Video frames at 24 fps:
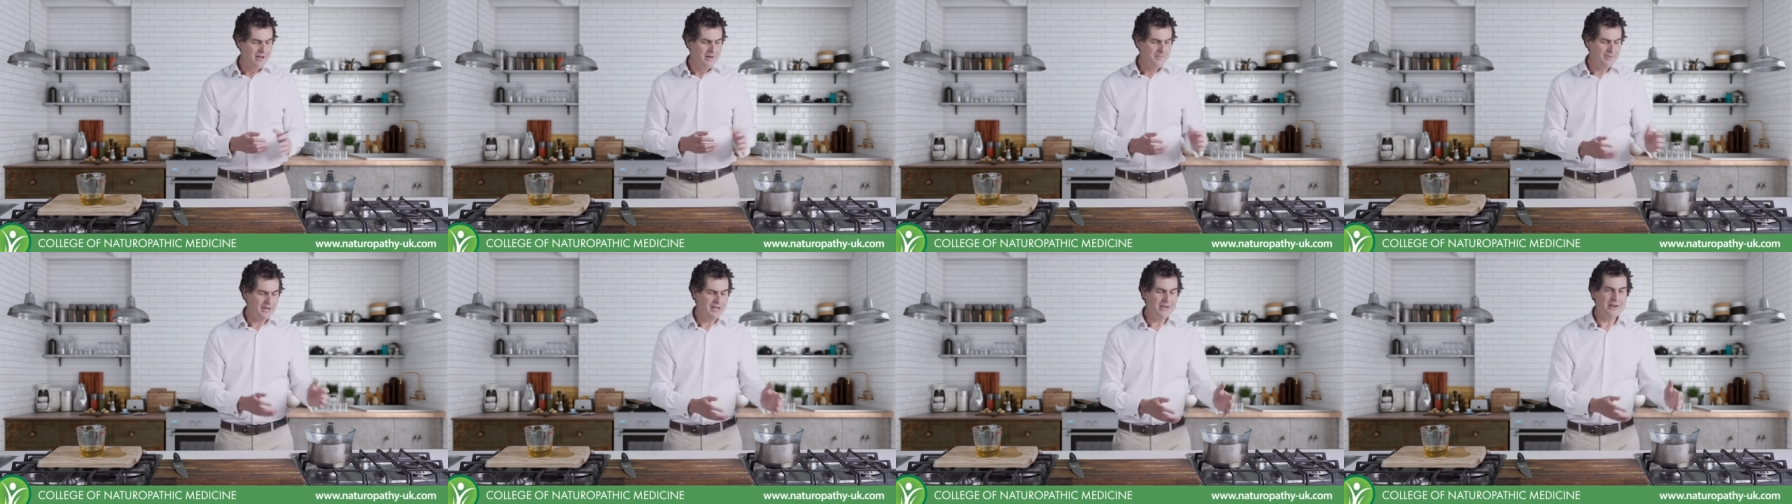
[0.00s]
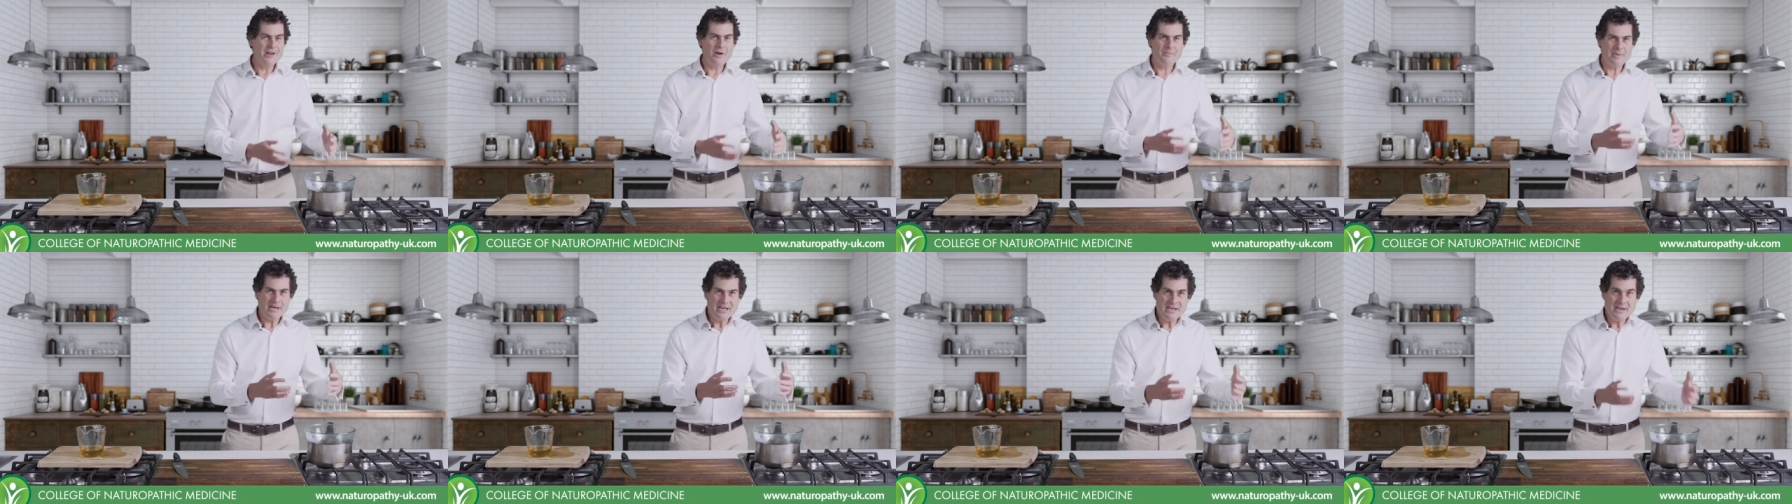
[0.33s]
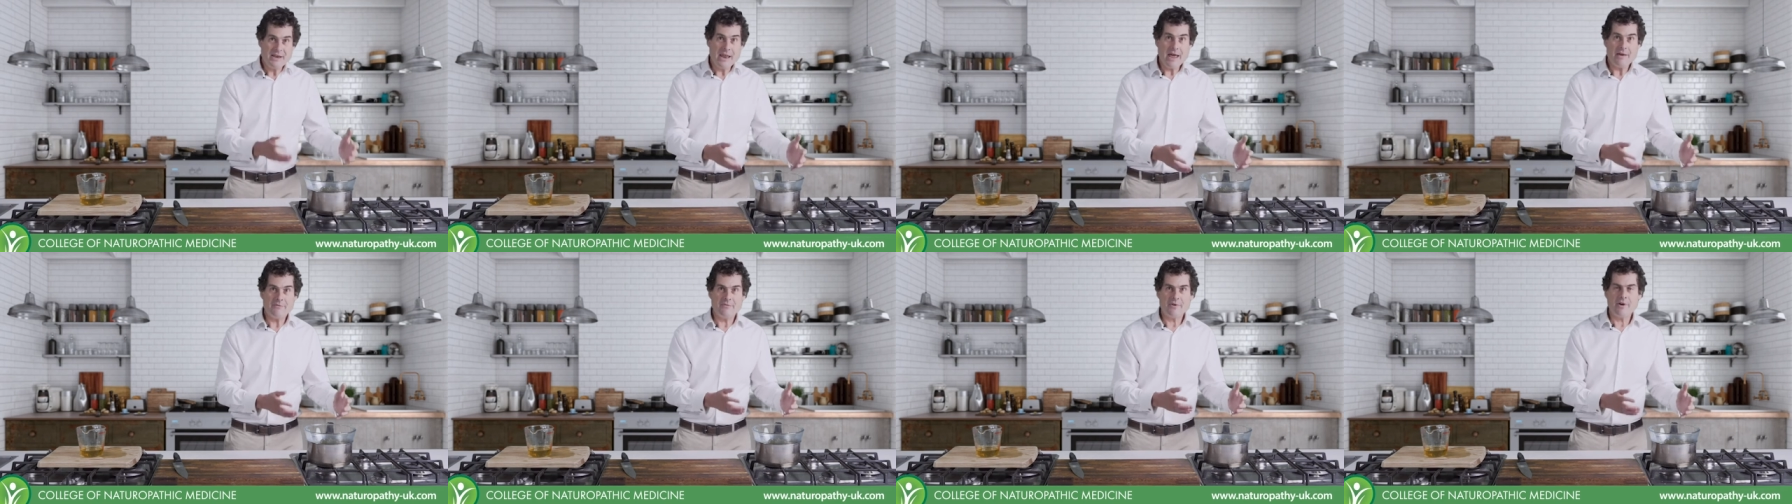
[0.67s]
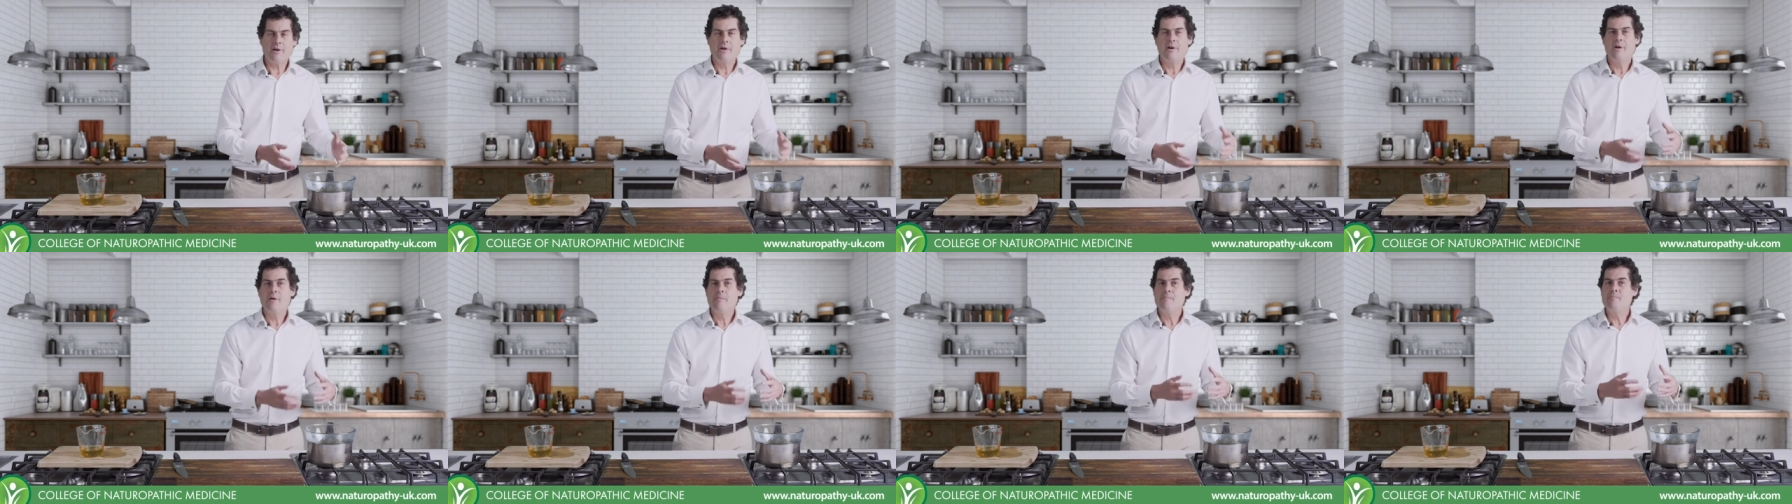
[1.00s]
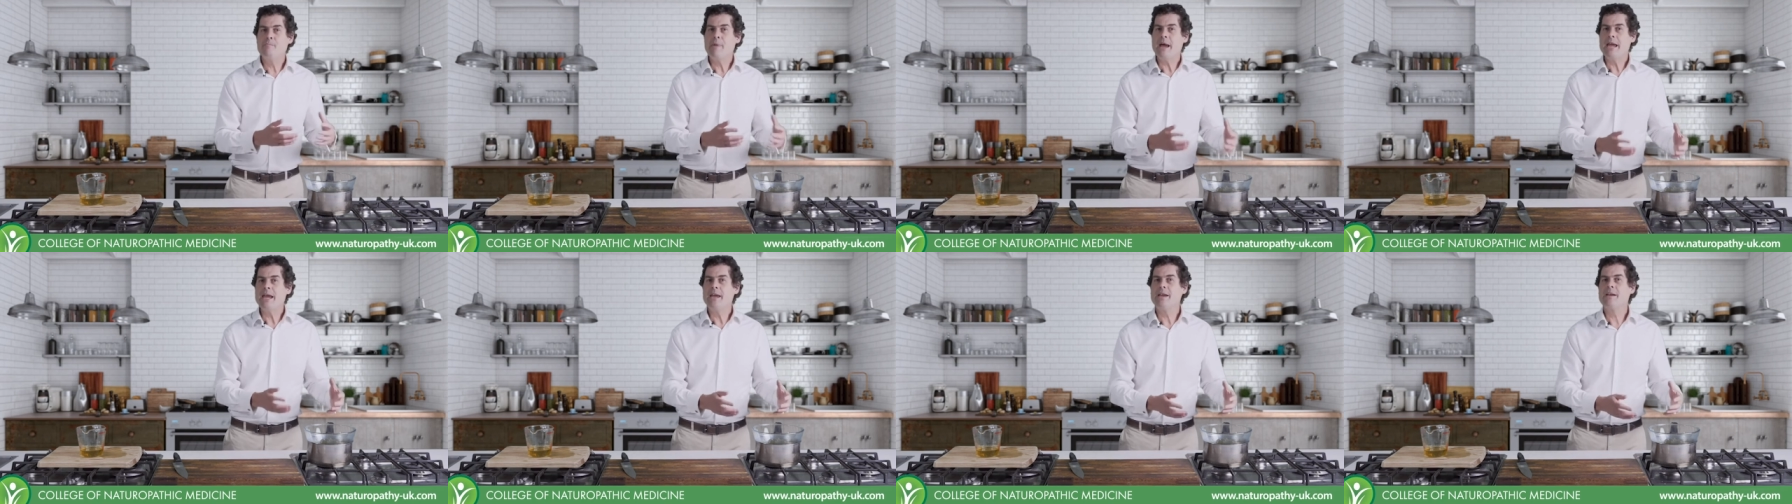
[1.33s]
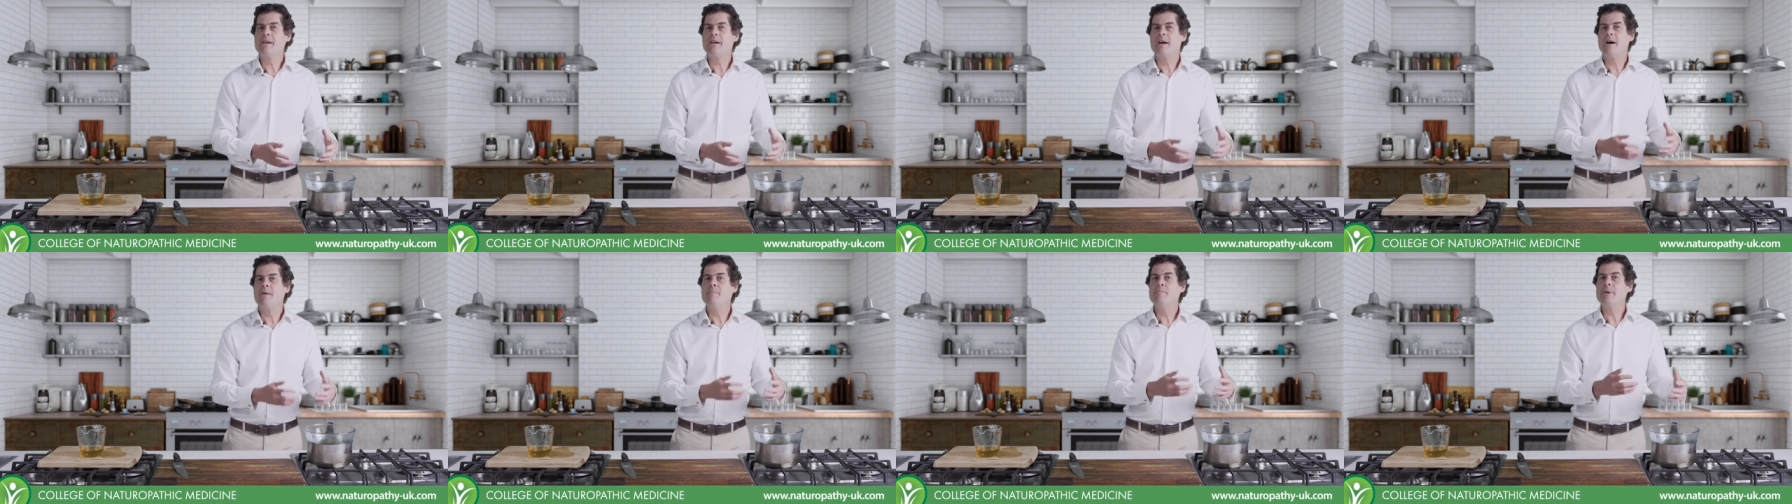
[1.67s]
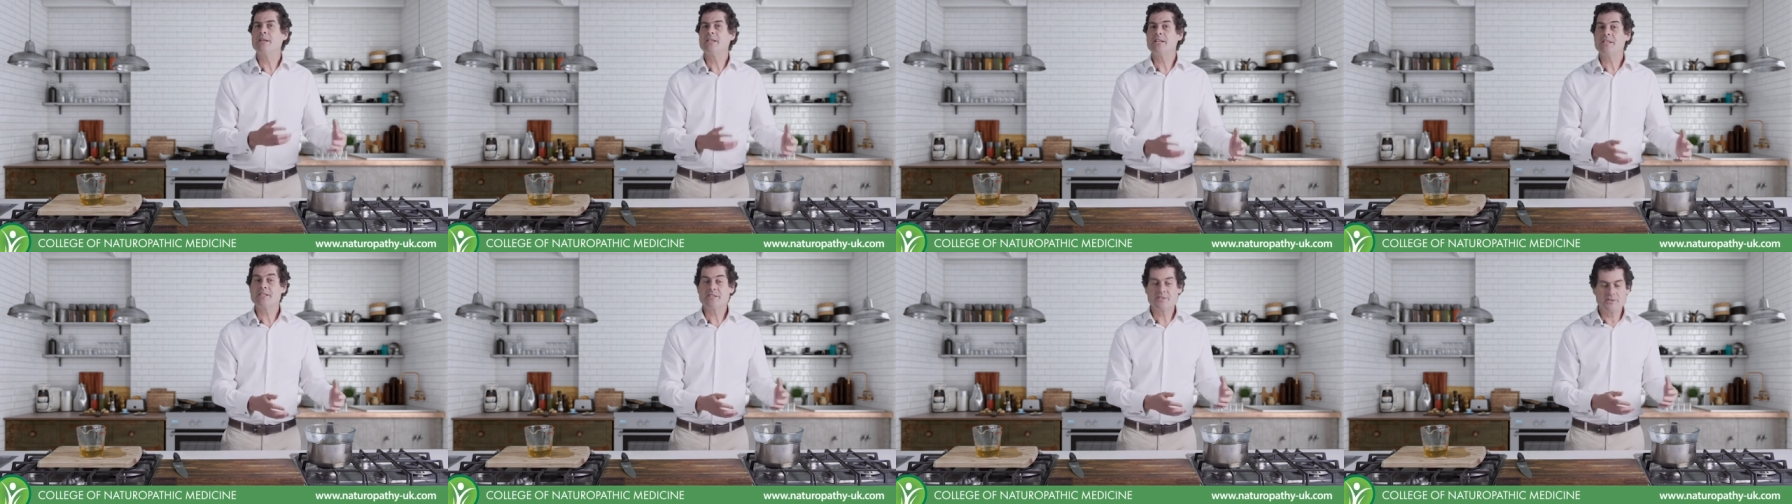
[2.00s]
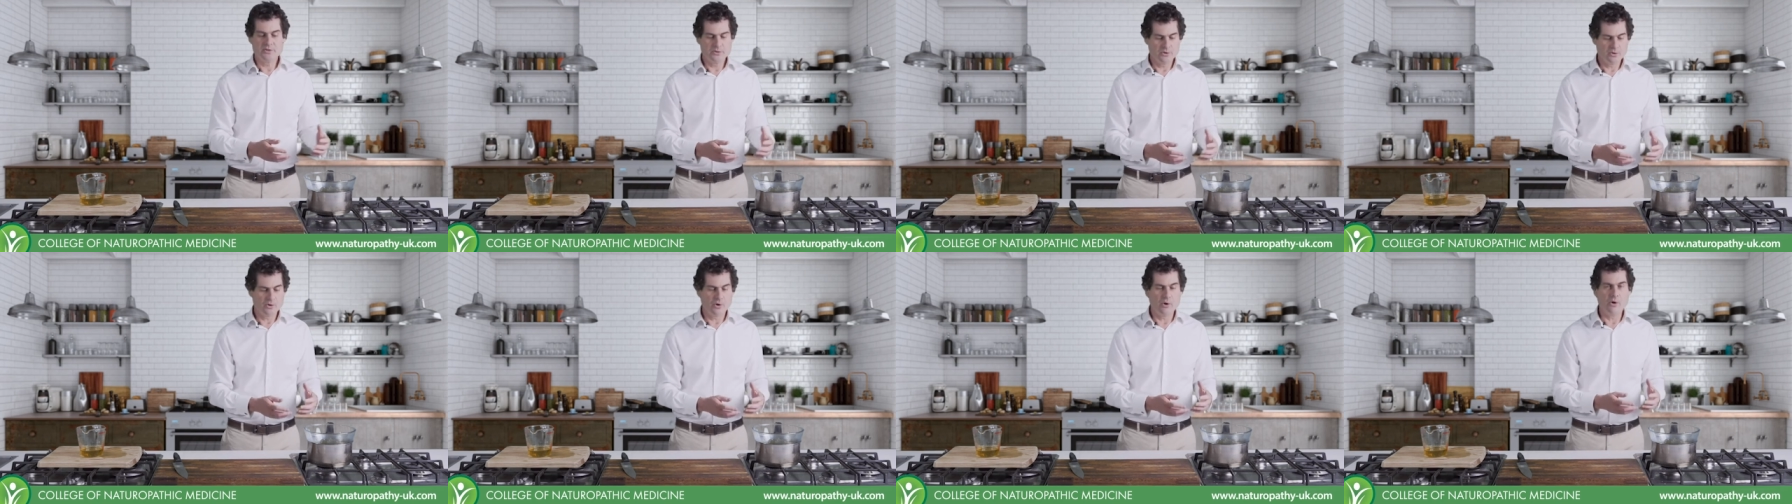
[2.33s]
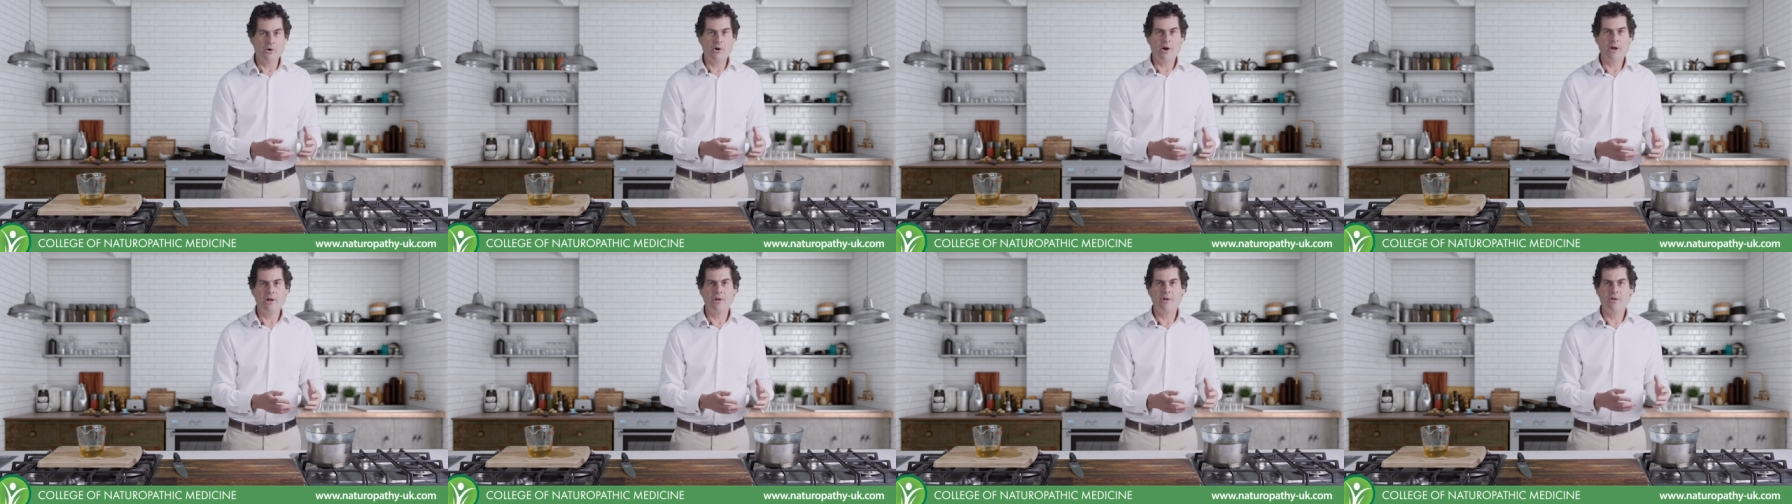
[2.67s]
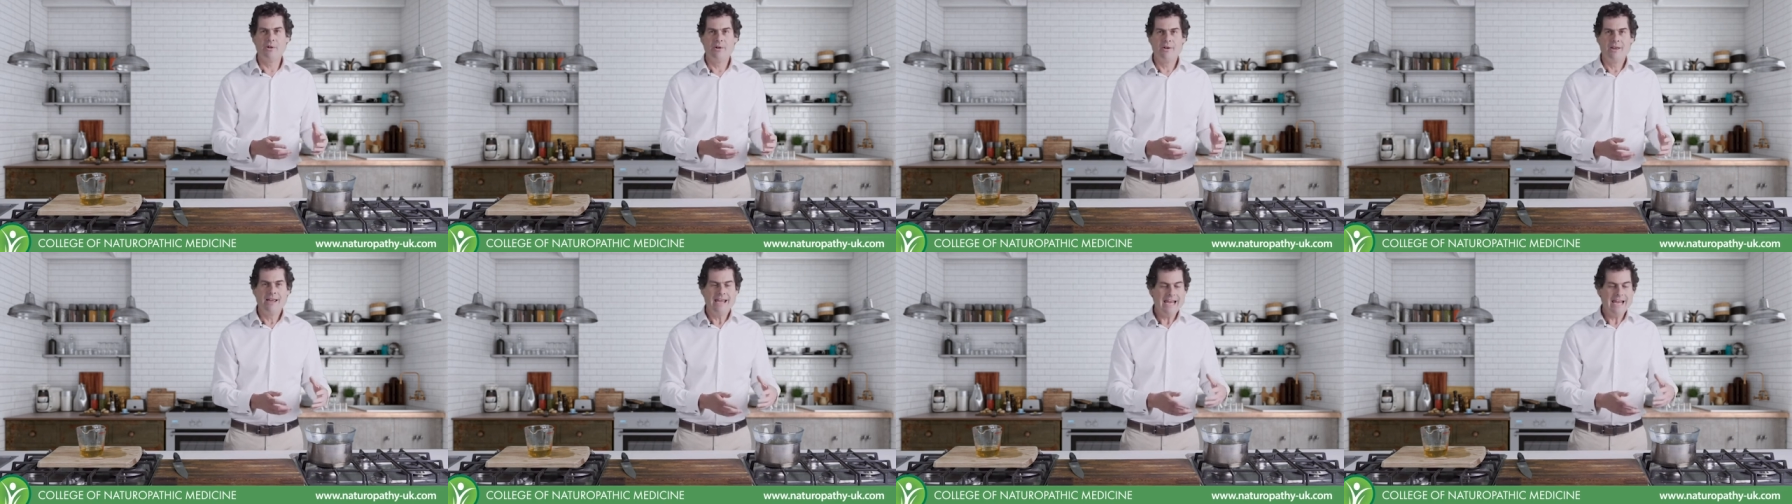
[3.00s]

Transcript: but, but never make a medicinal oil